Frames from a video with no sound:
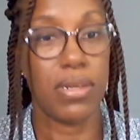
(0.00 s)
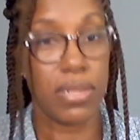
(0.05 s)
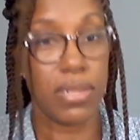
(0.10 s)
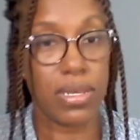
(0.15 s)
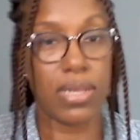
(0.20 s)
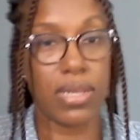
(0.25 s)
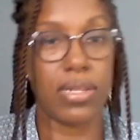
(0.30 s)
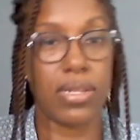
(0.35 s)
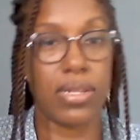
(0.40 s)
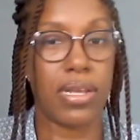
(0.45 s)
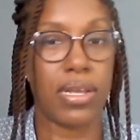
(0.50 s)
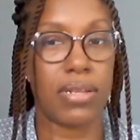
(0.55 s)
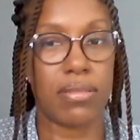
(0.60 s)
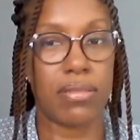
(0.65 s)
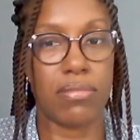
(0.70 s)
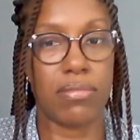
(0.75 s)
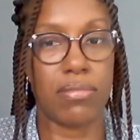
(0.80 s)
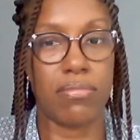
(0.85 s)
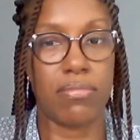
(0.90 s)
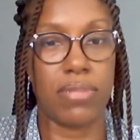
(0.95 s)
to hit
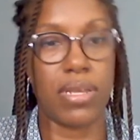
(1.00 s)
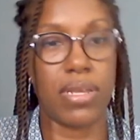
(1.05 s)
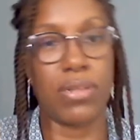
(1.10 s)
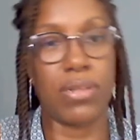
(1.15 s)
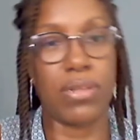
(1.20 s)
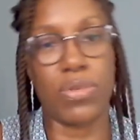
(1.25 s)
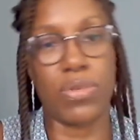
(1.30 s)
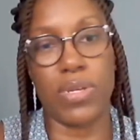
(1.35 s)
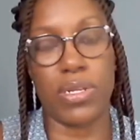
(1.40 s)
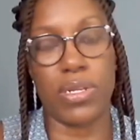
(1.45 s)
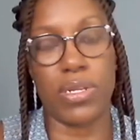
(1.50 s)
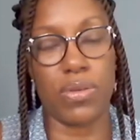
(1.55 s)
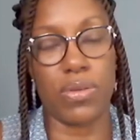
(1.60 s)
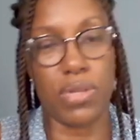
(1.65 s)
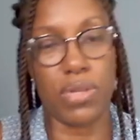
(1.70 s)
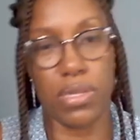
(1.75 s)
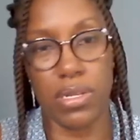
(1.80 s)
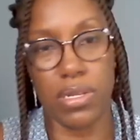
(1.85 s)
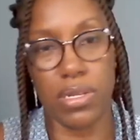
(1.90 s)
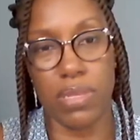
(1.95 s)
that 10, 20, or
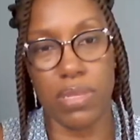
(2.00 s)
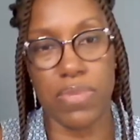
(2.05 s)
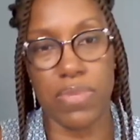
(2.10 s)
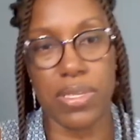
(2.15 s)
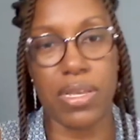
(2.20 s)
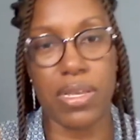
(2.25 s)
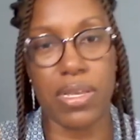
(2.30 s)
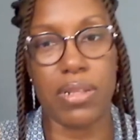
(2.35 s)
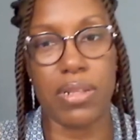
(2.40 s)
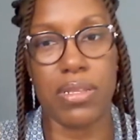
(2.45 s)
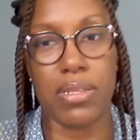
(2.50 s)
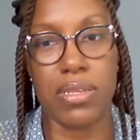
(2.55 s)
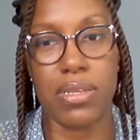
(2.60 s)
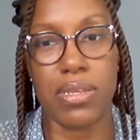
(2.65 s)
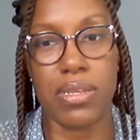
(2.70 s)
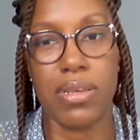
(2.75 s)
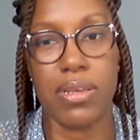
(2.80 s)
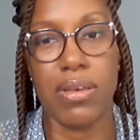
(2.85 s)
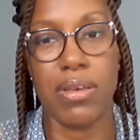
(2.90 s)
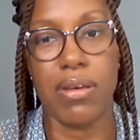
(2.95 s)
30%
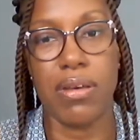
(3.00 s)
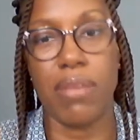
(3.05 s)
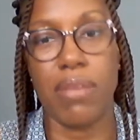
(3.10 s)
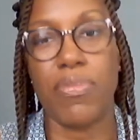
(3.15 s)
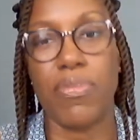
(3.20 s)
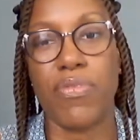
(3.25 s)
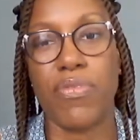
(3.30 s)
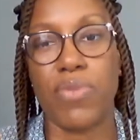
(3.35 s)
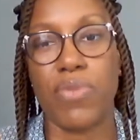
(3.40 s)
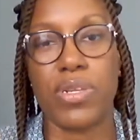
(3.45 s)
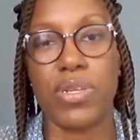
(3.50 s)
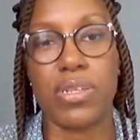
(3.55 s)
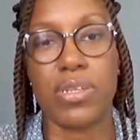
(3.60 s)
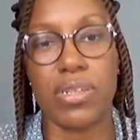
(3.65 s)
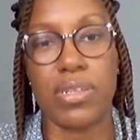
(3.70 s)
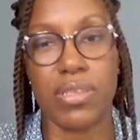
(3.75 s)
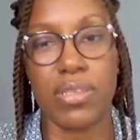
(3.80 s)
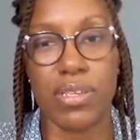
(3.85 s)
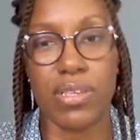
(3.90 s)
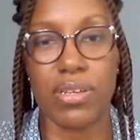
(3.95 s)
above what it
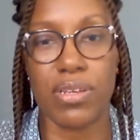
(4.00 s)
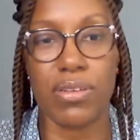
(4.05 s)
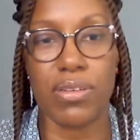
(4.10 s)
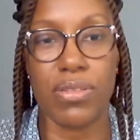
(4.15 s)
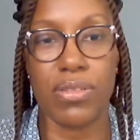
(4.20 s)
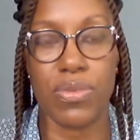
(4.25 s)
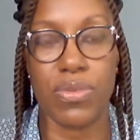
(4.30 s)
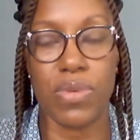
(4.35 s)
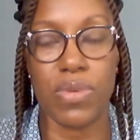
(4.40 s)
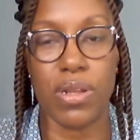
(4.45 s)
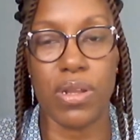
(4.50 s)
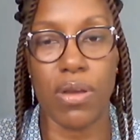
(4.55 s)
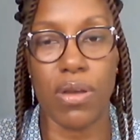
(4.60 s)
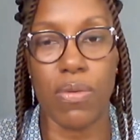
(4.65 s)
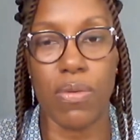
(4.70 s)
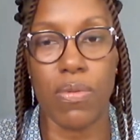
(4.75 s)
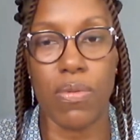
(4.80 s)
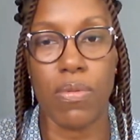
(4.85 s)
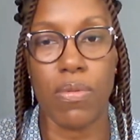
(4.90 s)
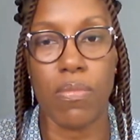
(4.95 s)
is you're doing now?
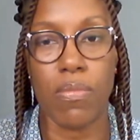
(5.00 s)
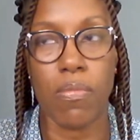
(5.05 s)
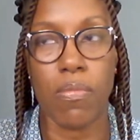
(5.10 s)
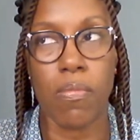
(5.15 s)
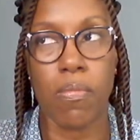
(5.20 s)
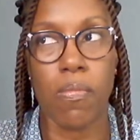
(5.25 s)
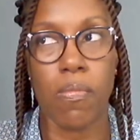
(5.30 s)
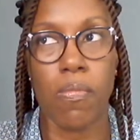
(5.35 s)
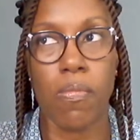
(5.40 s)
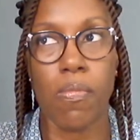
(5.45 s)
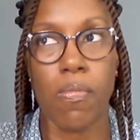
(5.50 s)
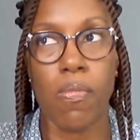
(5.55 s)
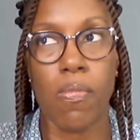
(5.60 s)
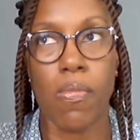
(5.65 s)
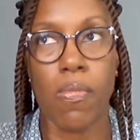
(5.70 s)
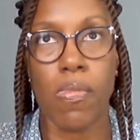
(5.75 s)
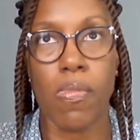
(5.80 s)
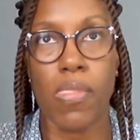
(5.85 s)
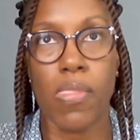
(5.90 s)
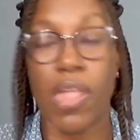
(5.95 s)

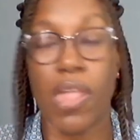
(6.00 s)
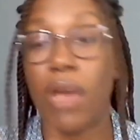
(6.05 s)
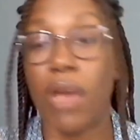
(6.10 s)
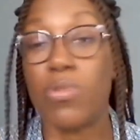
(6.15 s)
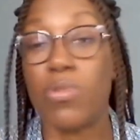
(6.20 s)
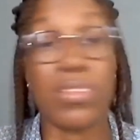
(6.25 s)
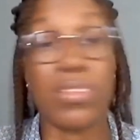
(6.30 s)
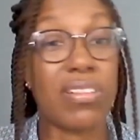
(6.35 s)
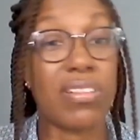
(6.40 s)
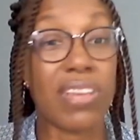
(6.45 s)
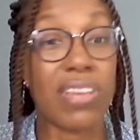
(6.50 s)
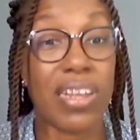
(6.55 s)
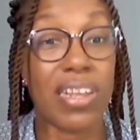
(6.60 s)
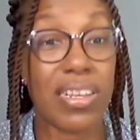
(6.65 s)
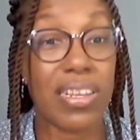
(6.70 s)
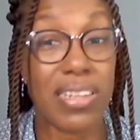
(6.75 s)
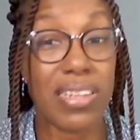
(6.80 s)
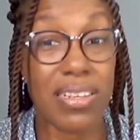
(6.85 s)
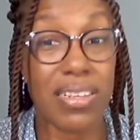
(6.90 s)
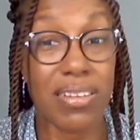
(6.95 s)
I wasn't looking
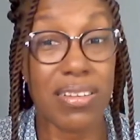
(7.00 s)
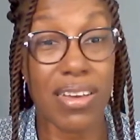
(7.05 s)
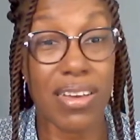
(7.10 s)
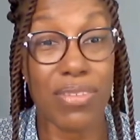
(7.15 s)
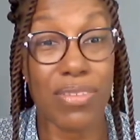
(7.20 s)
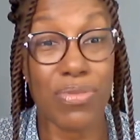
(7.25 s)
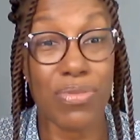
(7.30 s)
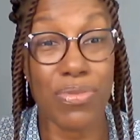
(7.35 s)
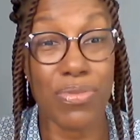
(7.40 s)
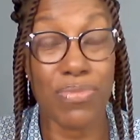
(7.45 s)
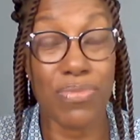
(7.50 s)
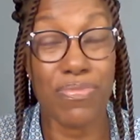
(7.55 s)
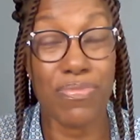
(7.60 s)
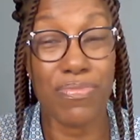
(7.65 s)
at data, I don't know.